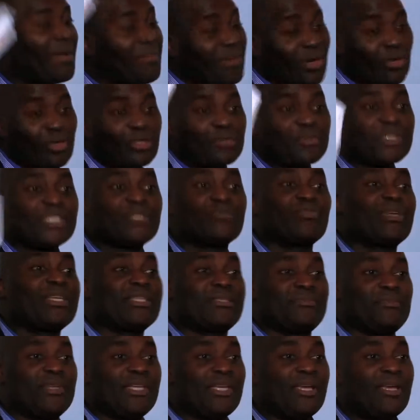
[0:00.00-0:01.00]
come across me, she'll
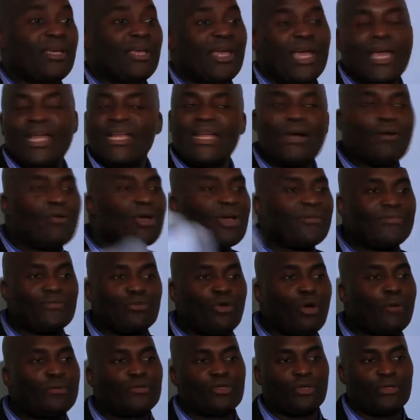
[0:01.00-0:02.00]
kiss me, and I will have
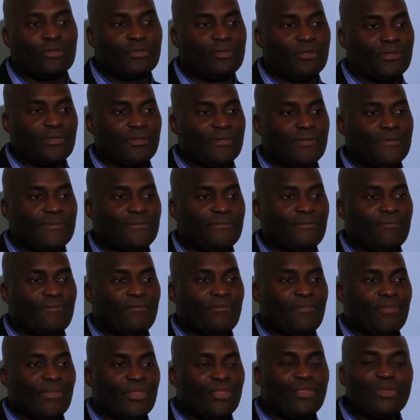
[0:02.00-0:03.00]
no option.
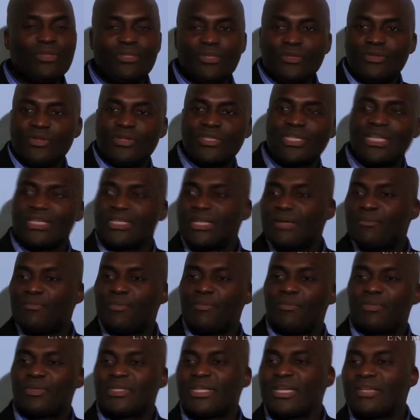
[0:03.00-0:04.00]
No, you know, some
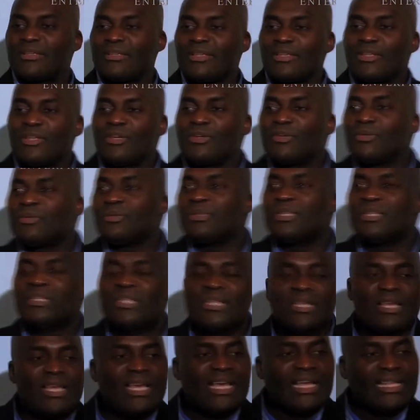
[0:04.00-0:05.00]
people say
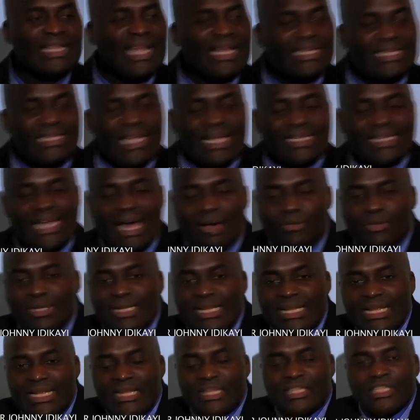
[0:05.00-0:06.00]
that's how
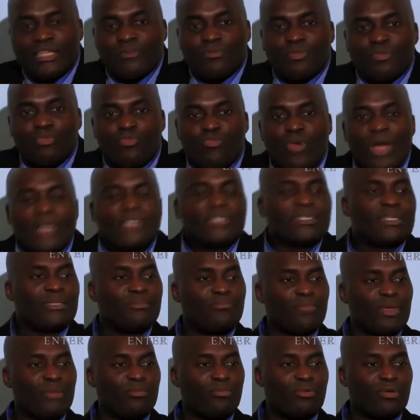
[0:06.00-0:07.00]
leadership works
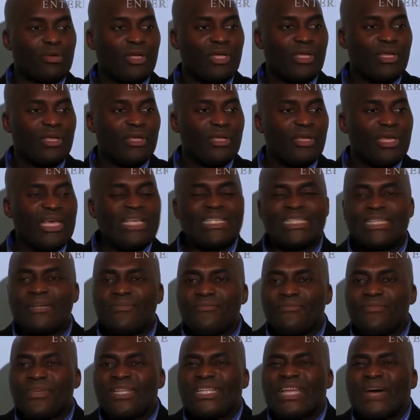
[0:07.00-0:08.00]
in people. It's
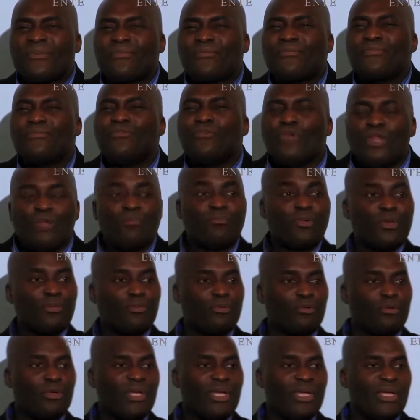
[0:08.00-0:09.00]
something that fuels
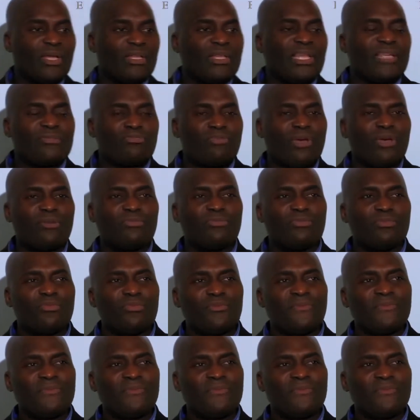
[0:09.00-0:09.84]
people. That's why